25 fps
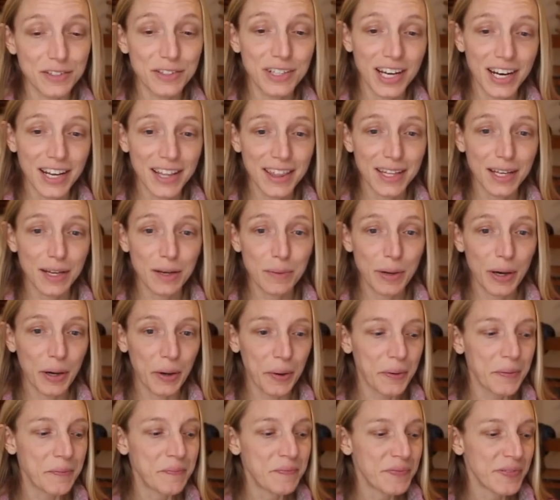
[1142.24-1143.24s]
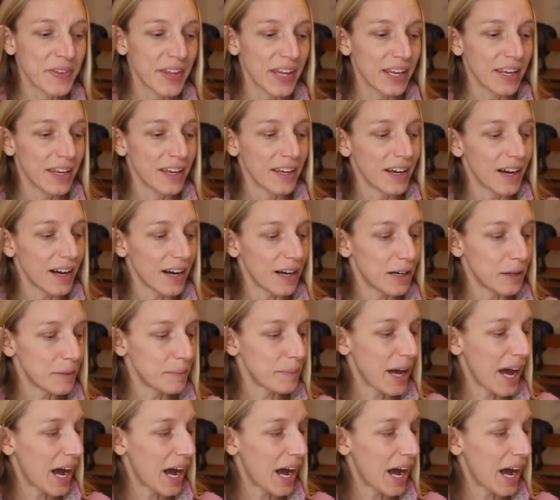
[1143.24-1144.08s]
So you gotta think about um,